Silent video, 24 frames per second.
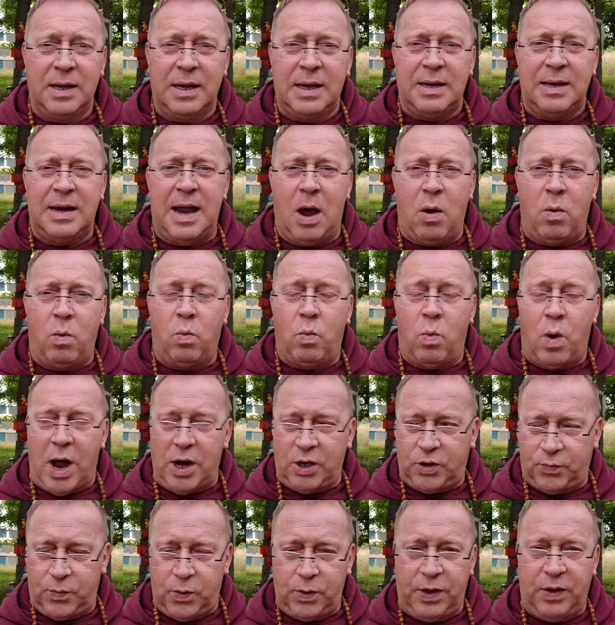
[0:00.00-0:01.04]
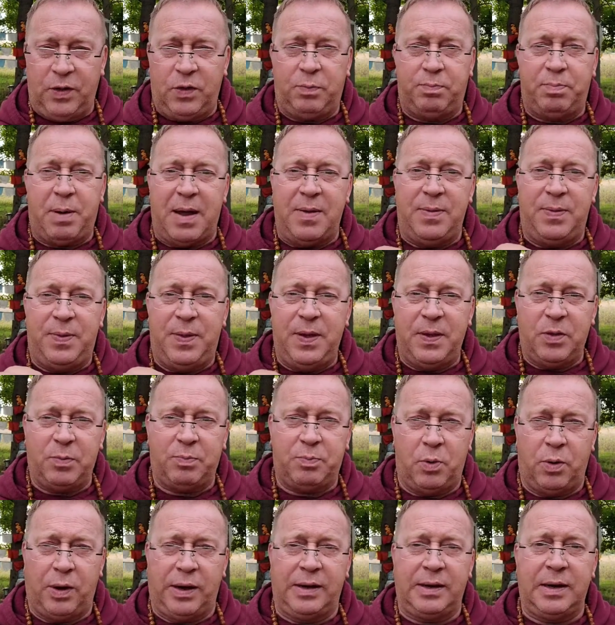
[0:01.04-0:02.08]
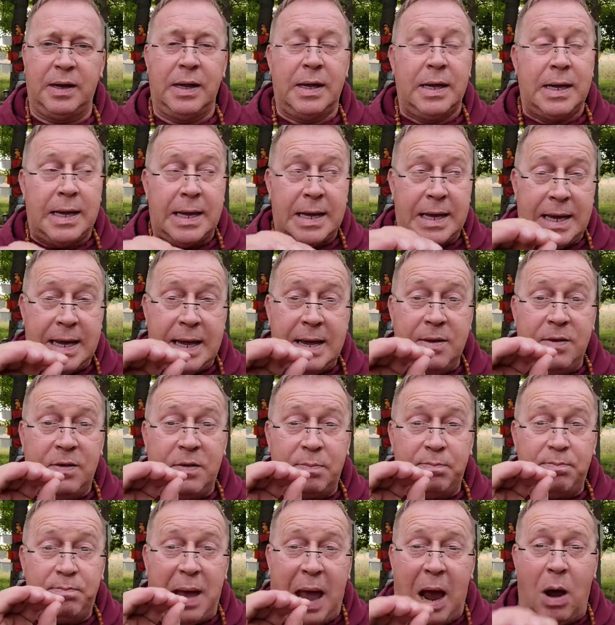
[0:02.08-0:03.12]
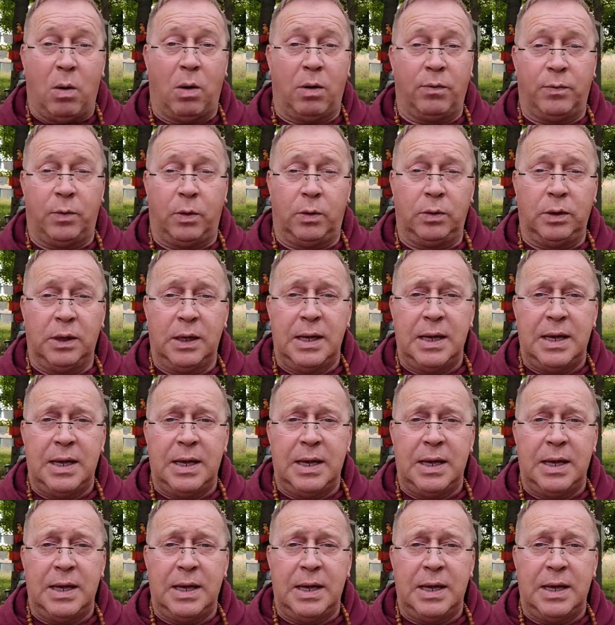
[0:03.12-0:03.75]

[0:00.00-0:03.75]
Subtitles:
Now, watchfulness by this point is powerful,